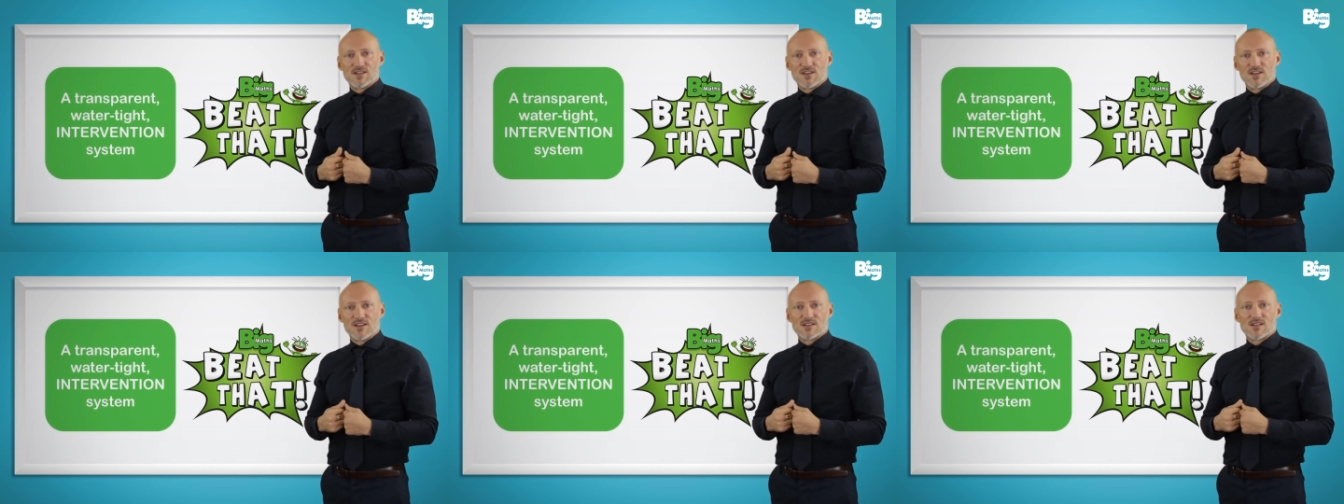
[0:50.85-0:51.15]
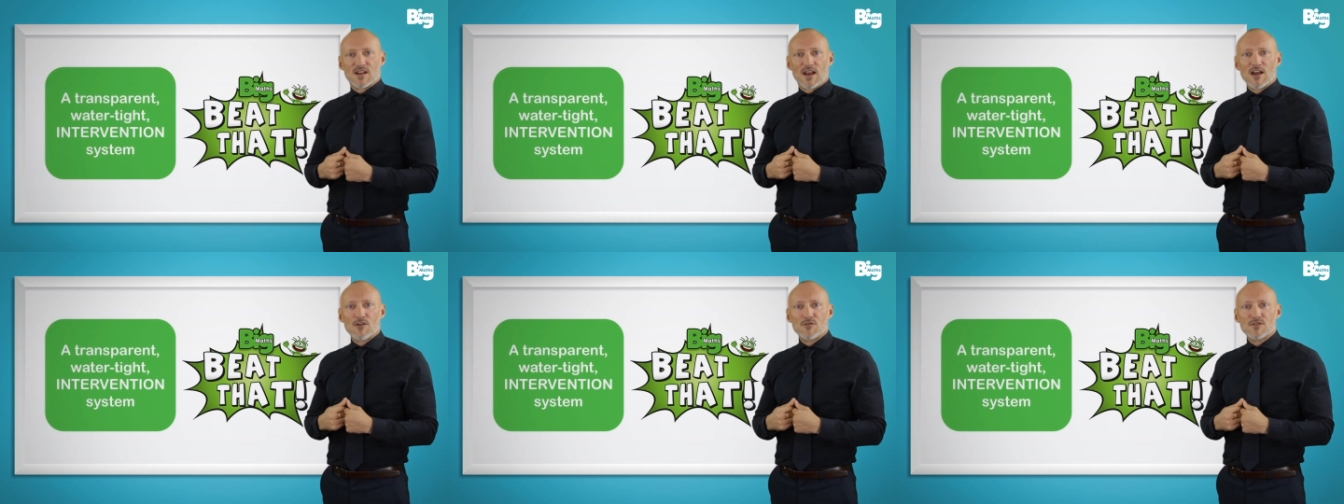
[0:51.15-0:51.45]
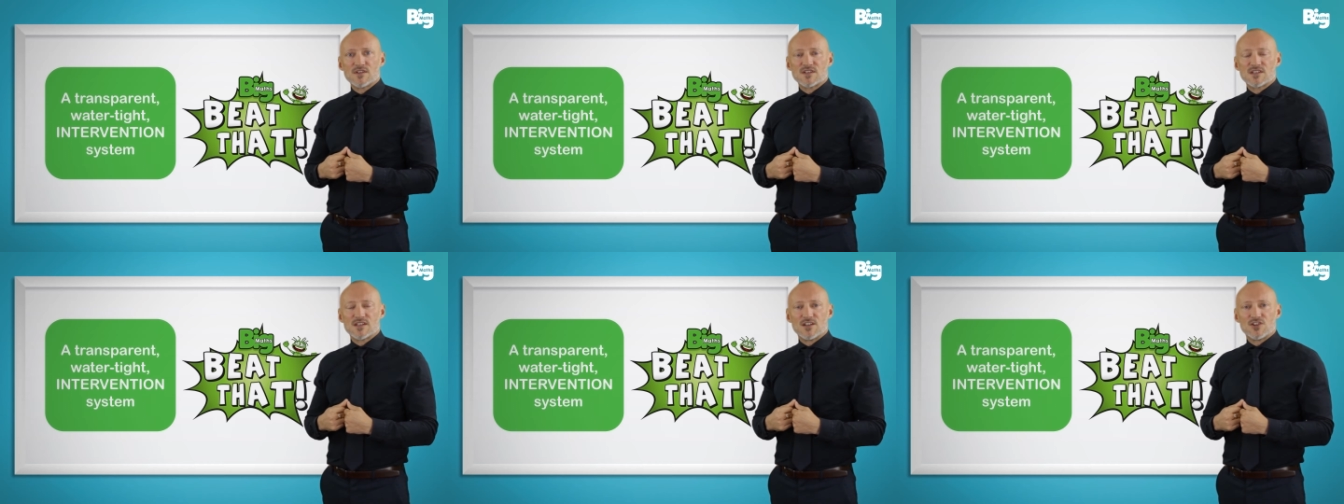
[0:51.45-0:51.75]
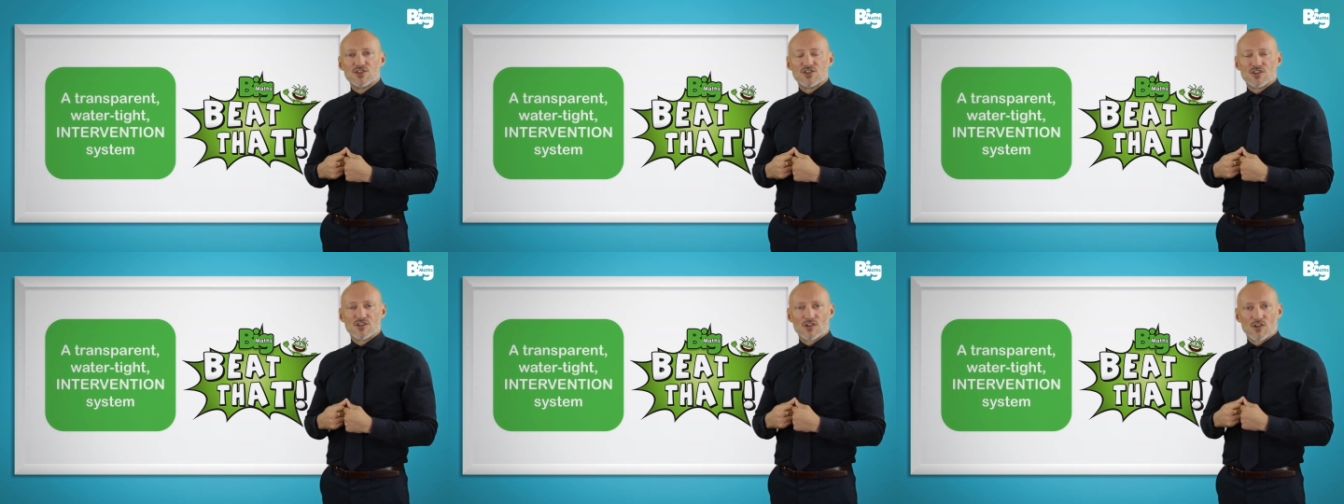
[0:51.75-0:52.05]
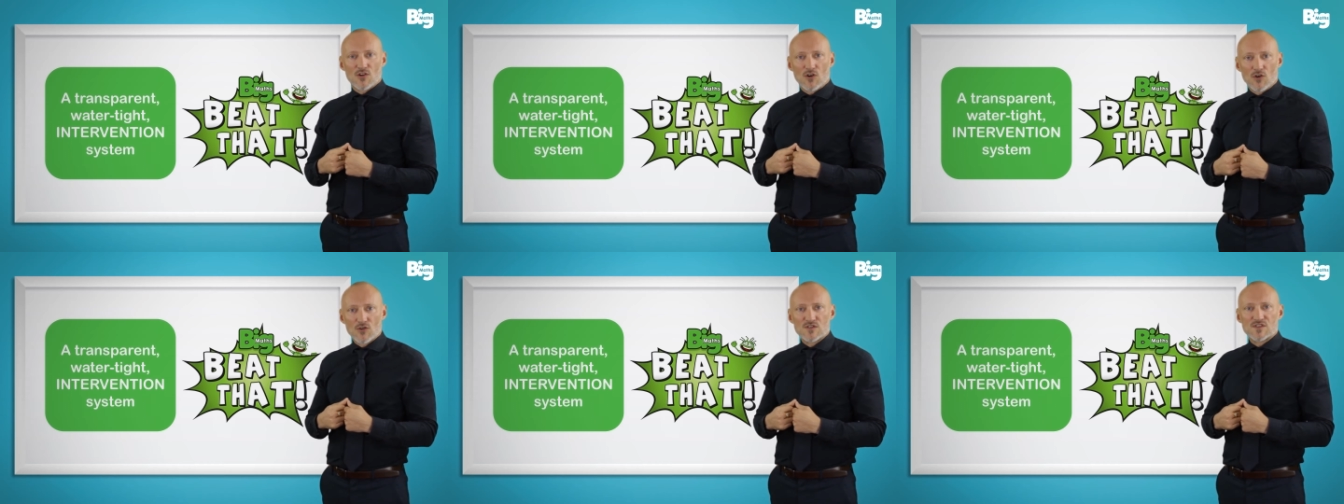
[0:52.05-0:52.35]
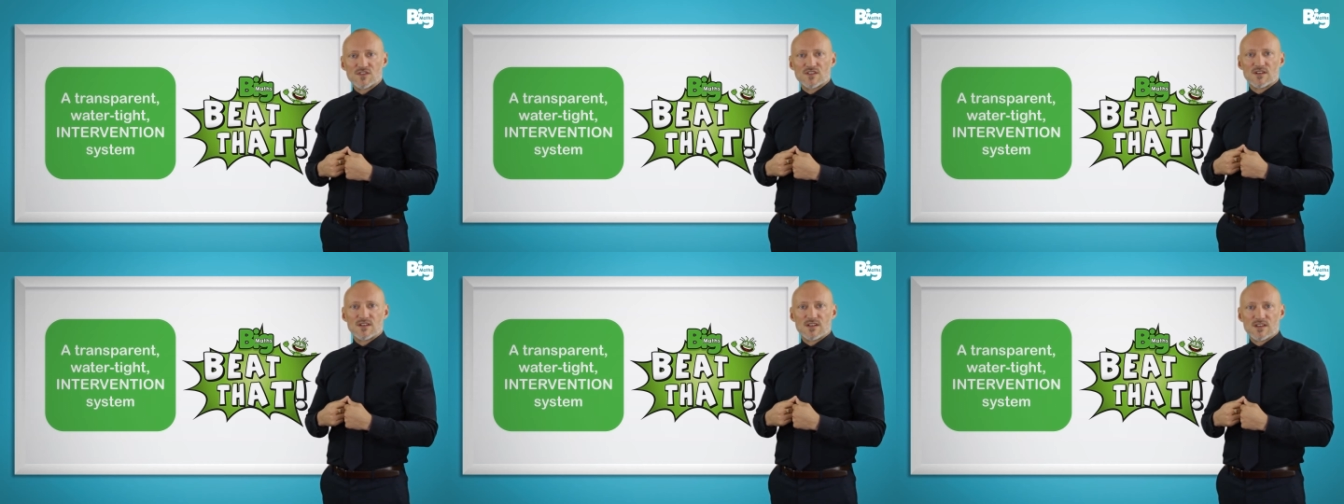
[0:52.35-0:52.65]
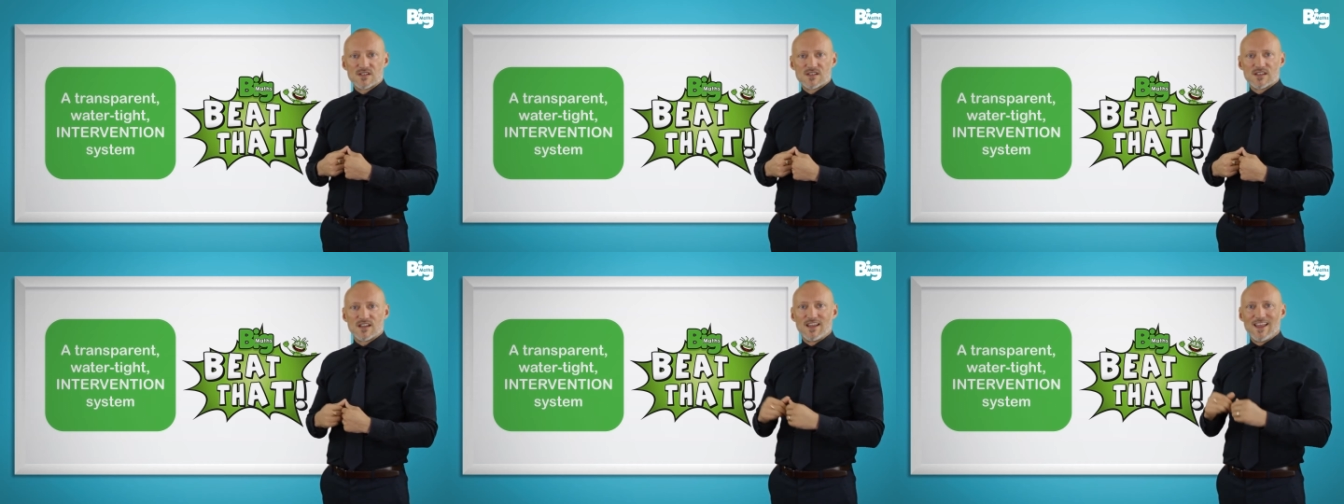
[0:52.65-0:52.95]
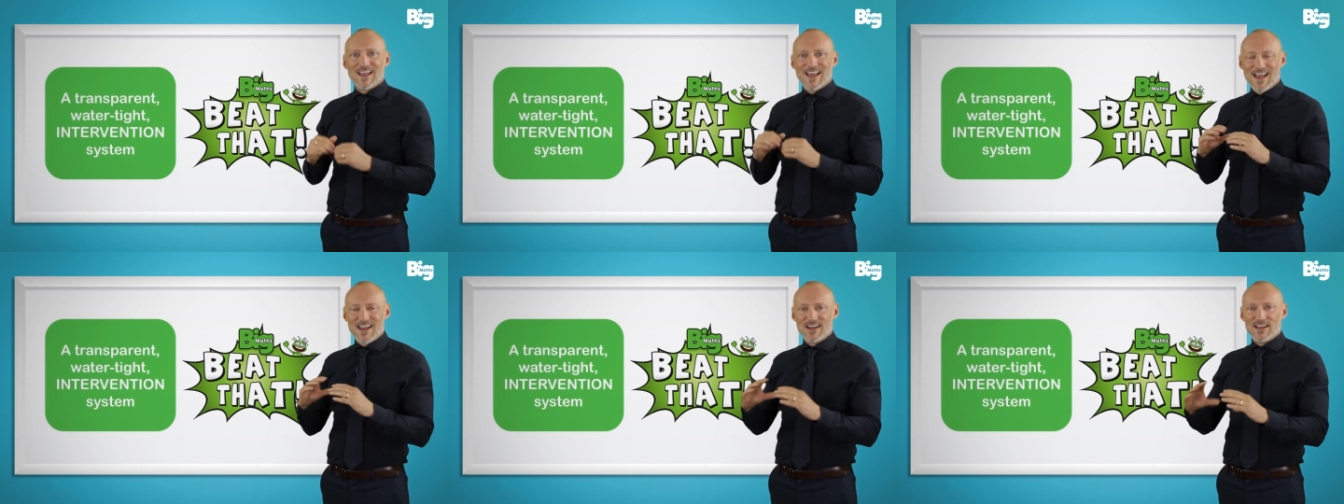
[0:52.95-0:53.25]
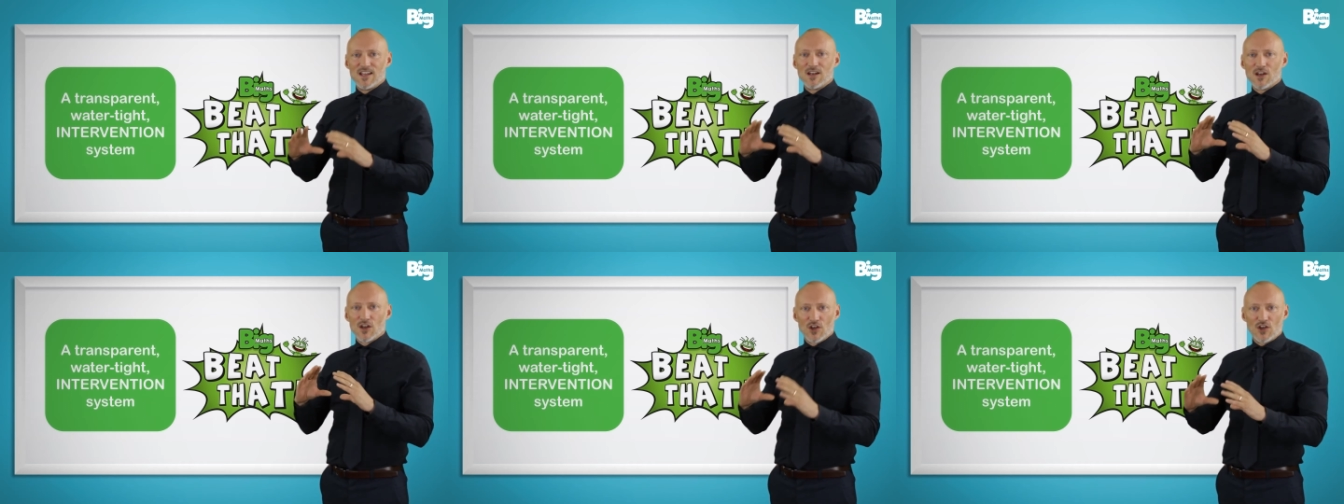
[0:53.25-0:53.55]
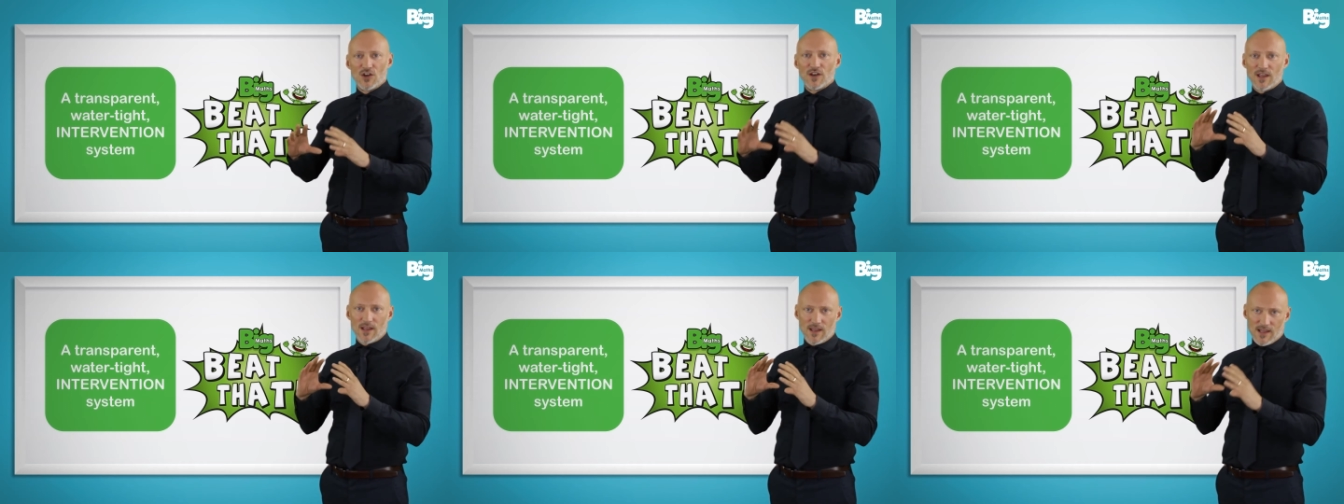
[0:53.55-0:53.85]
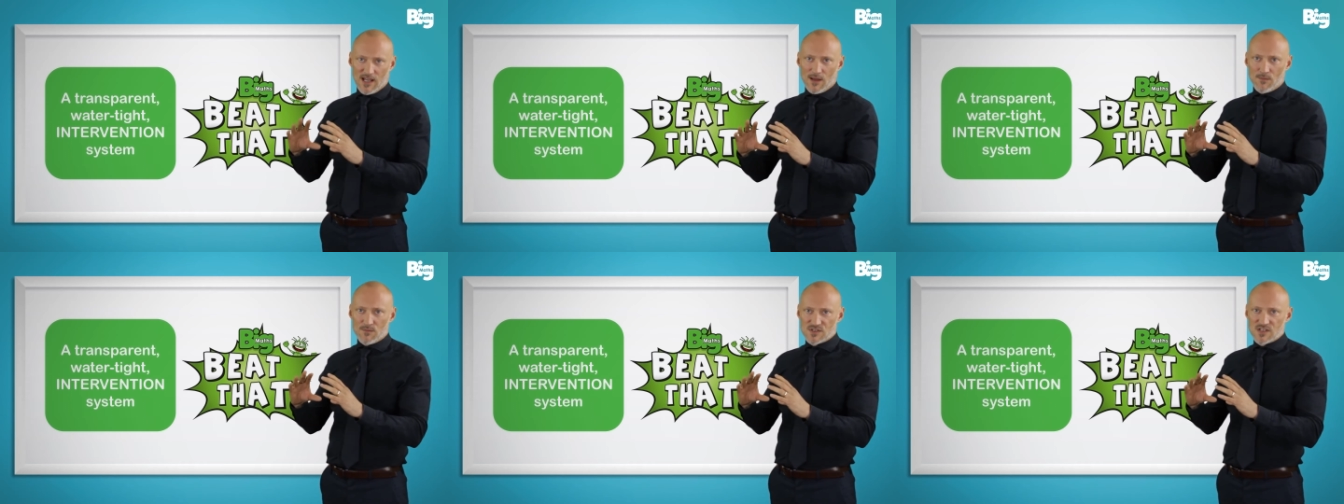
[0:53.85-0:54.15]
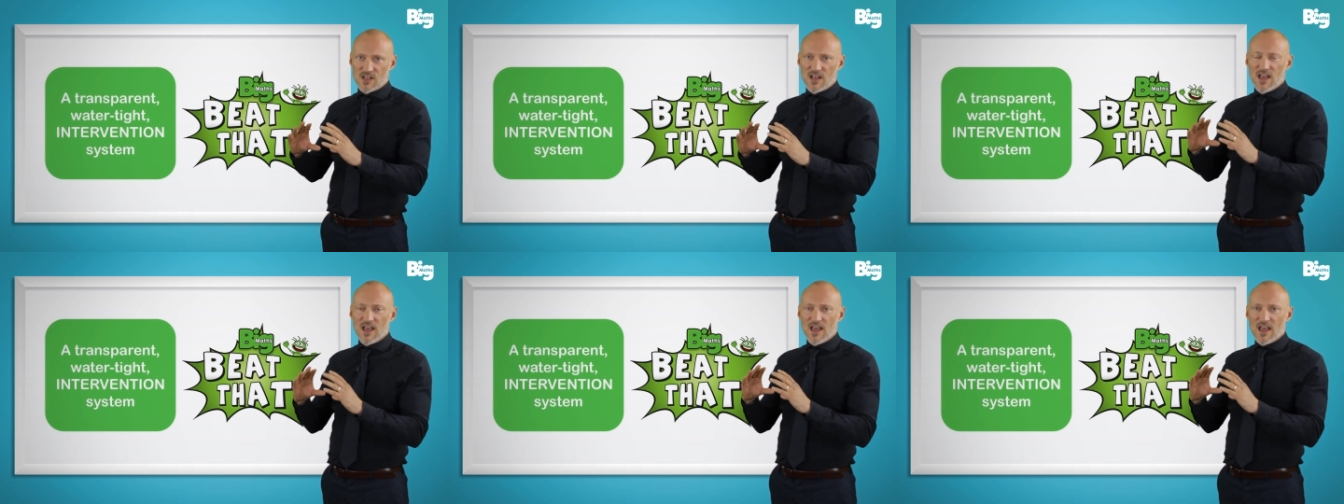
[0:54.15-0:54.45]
that it's allowing the teacher to constantly see any learning gaps.